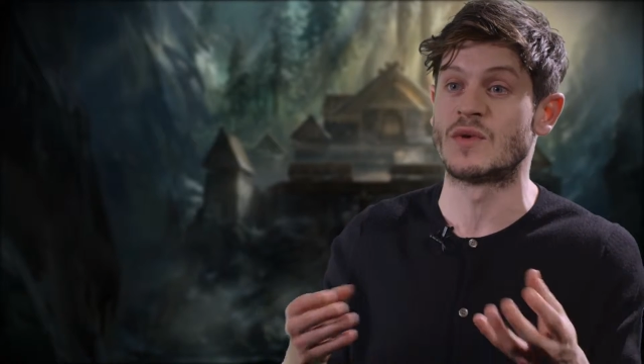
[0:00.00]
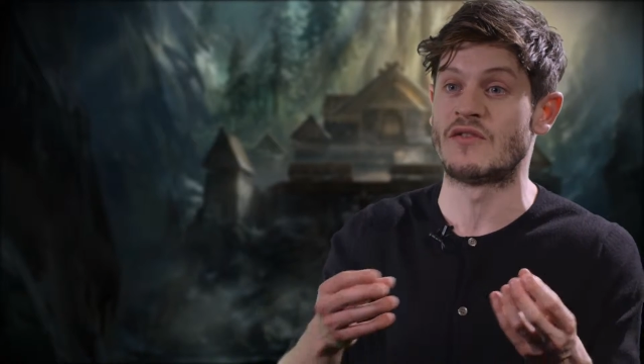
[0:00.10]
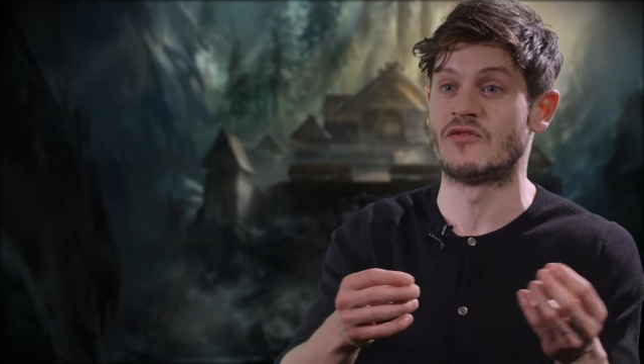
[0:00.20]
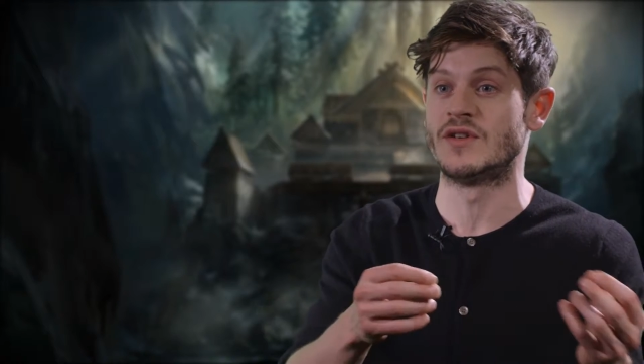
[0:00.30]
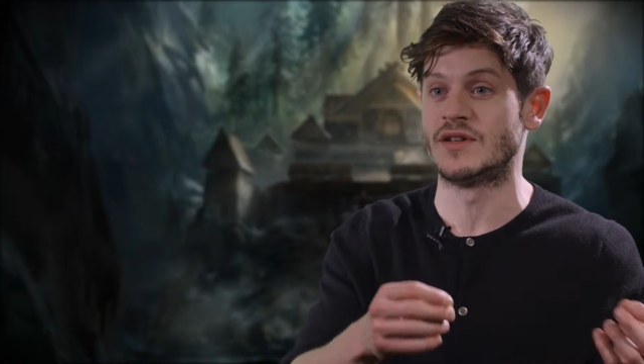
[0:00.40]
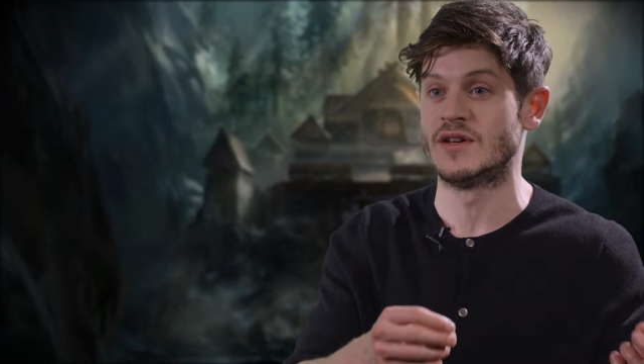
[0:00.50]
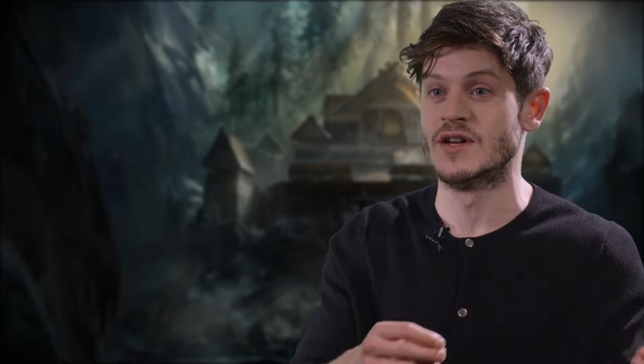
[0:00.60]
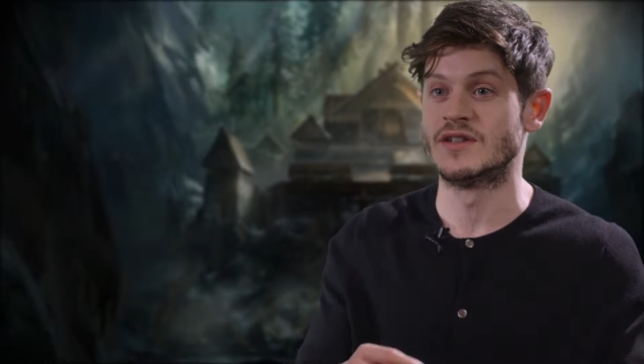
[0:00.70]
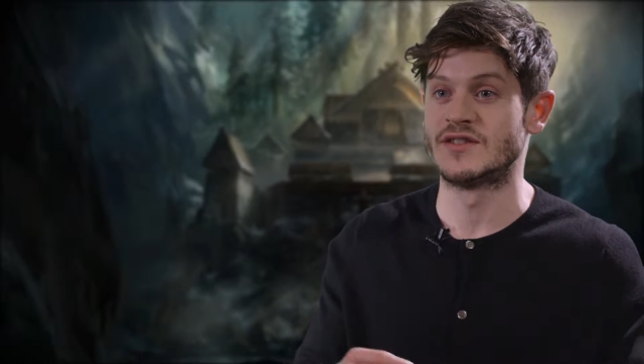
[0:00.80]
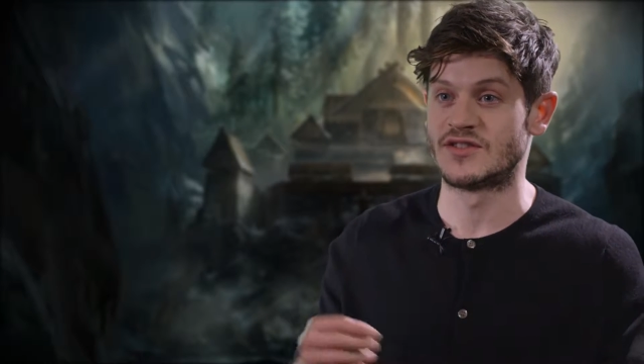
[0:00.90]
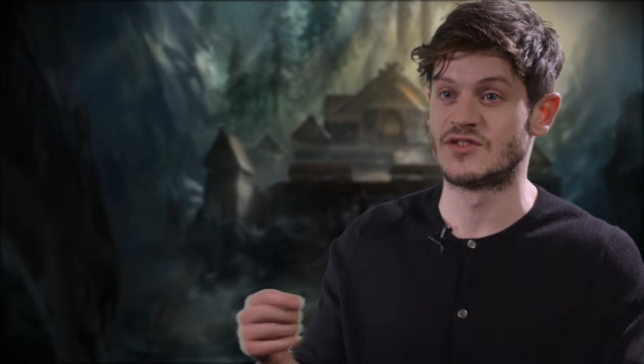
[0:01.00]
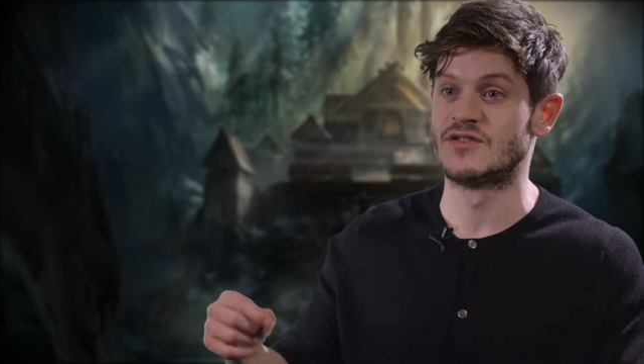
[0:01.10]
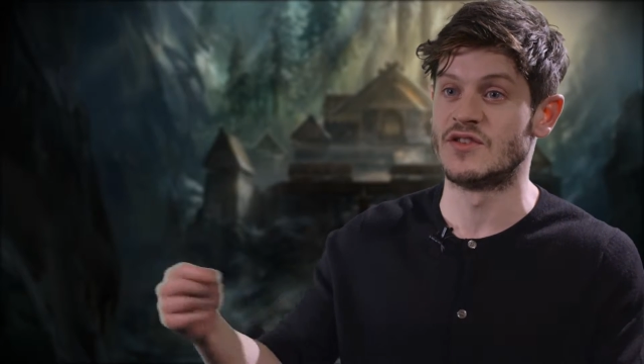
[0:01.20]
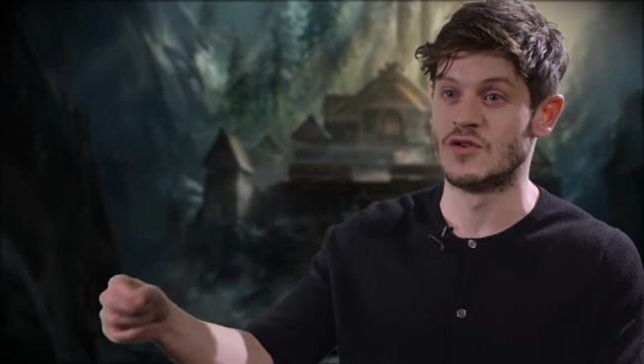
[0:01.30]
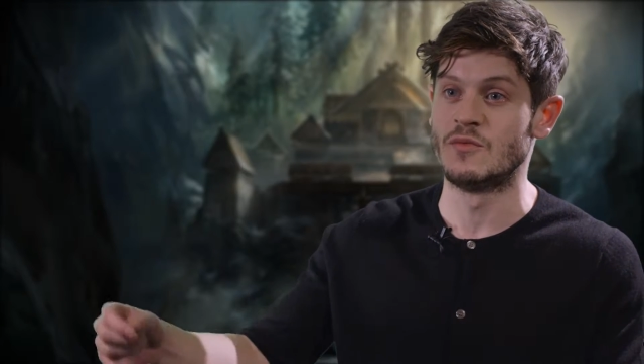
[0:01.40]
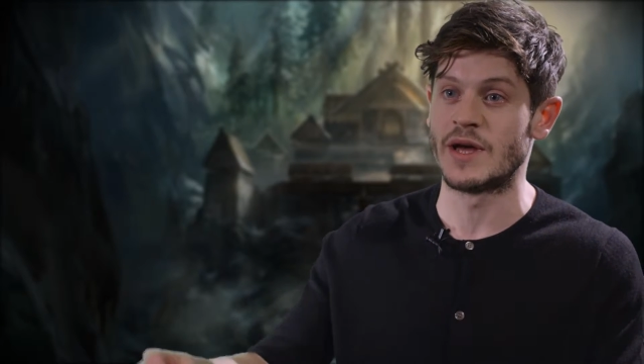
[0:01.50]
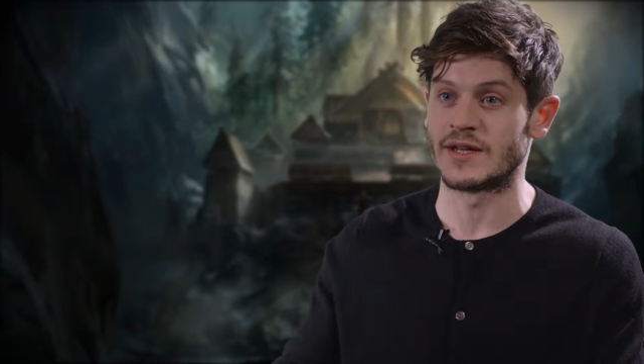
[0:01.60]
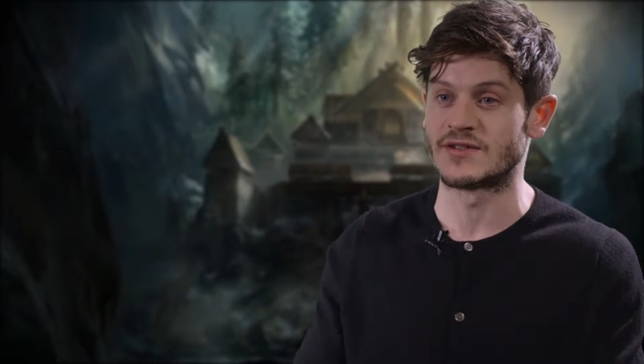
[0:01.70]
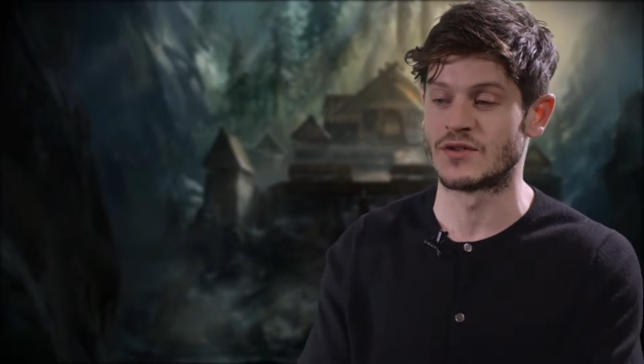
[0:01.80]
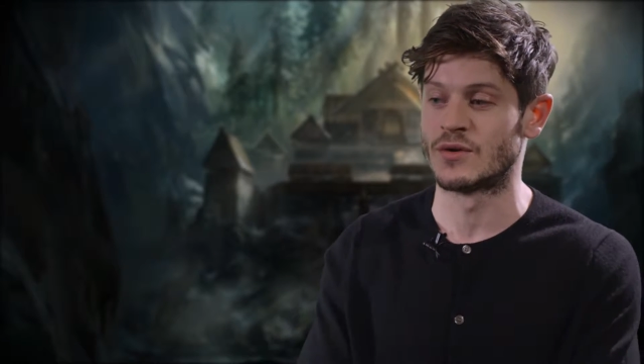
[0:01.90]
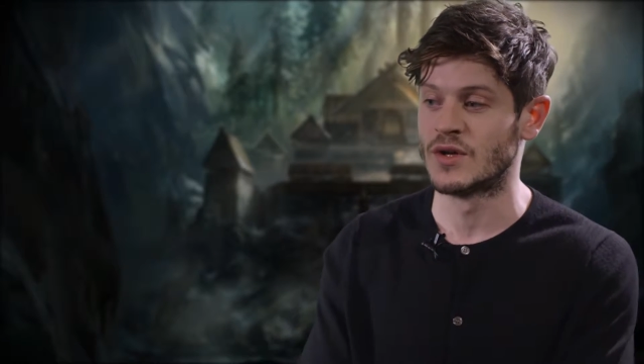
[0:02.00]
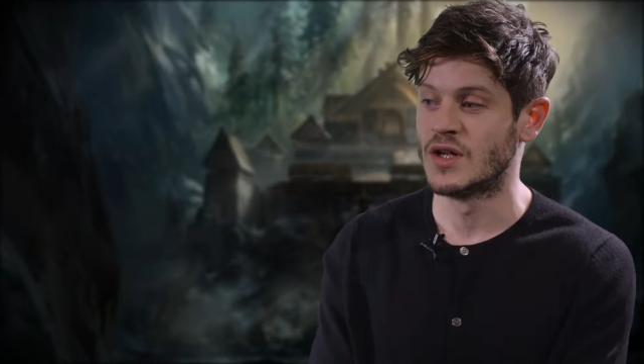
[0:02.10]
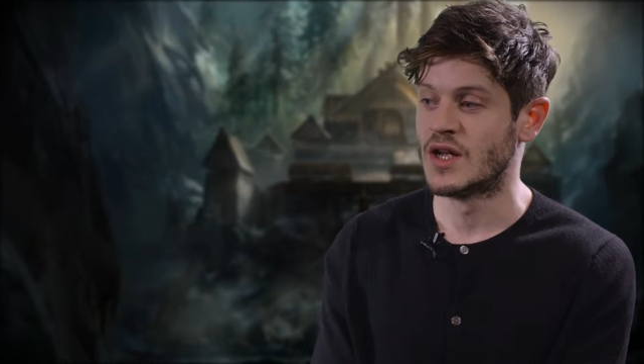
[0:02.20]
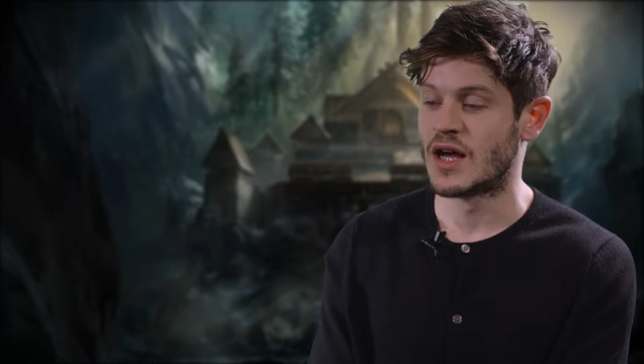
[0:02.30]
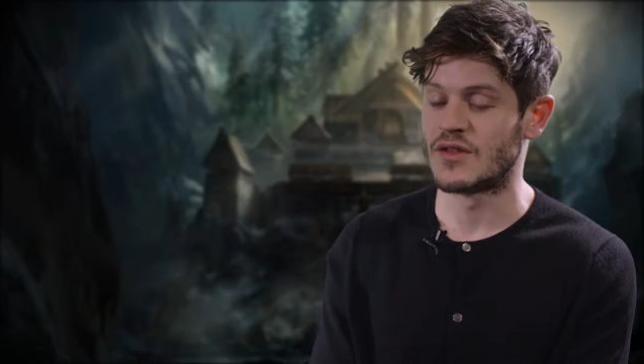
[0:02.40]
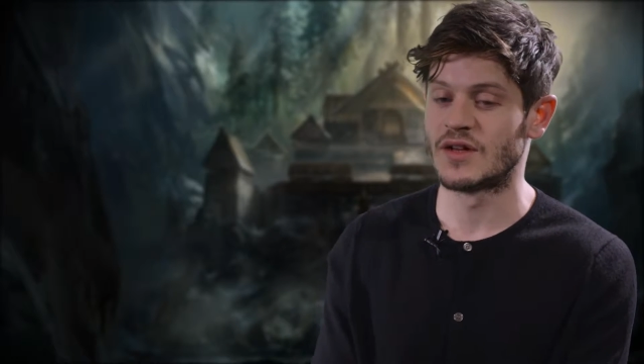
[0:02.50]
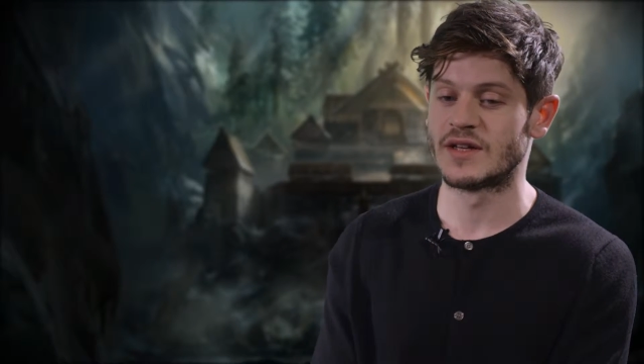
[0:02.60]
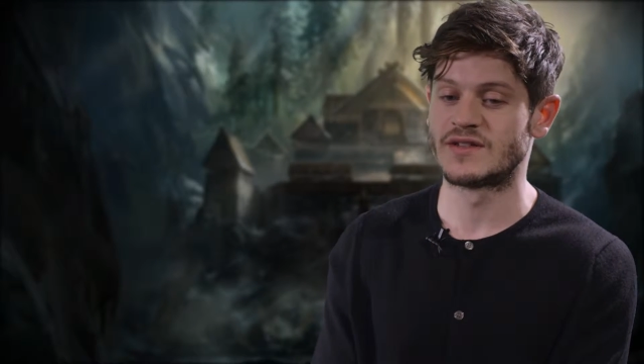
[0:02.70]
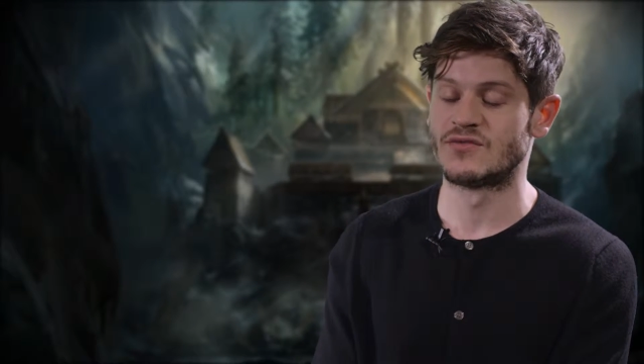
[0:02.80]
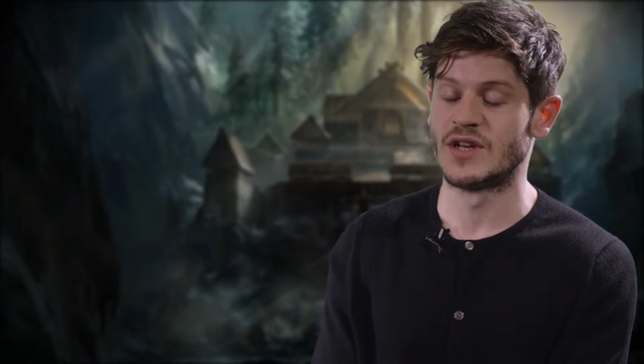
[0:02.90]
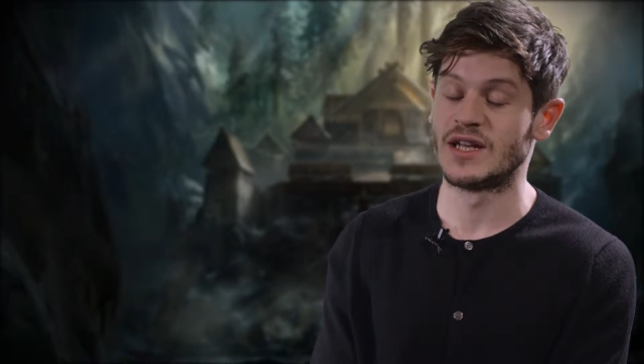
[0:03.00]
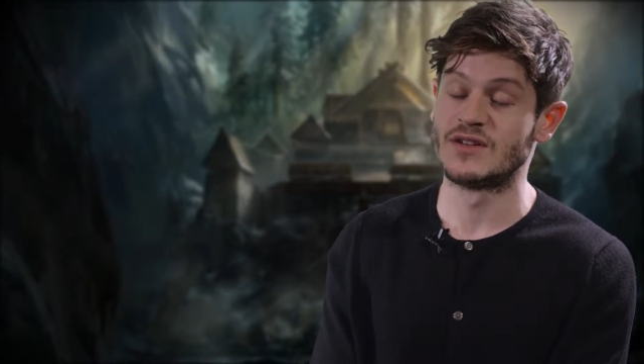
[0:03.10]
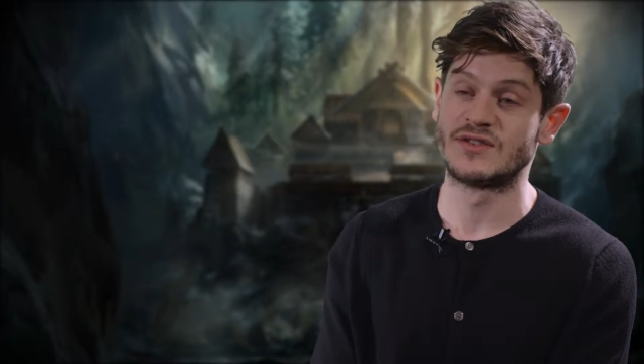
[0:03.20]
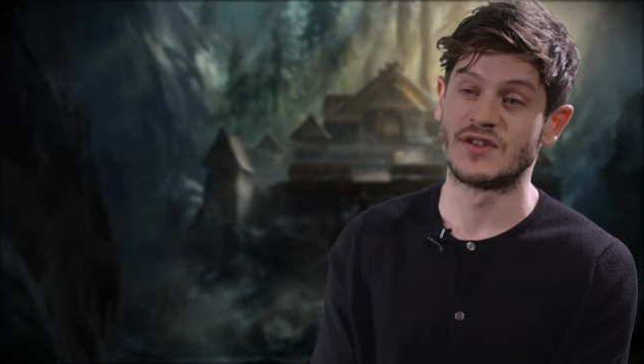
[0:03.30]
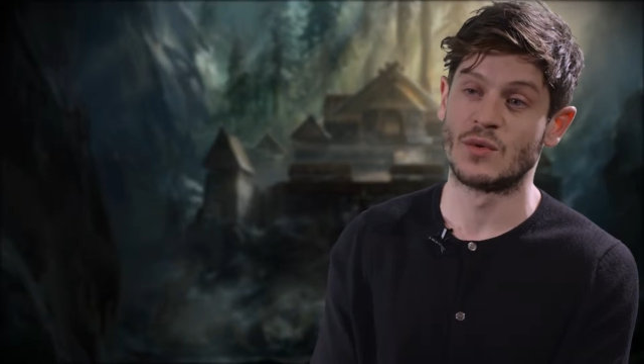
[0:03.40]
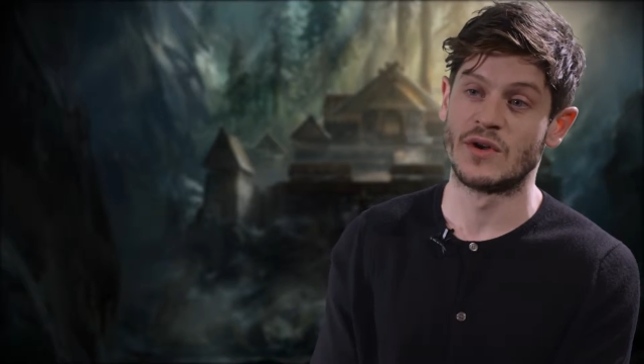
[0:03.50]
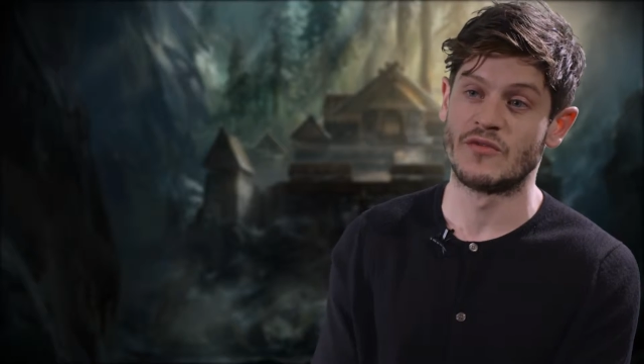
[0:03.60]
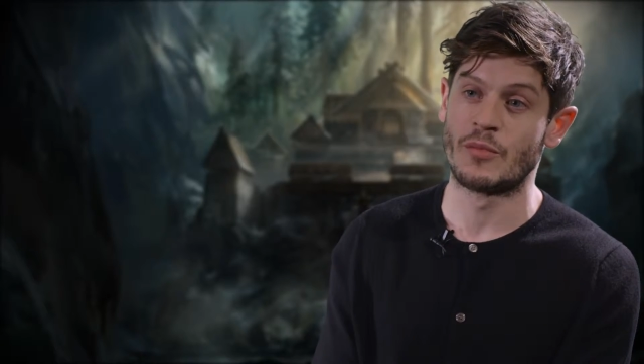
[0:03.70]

to every decision that you make, so I think it's a really interesting way of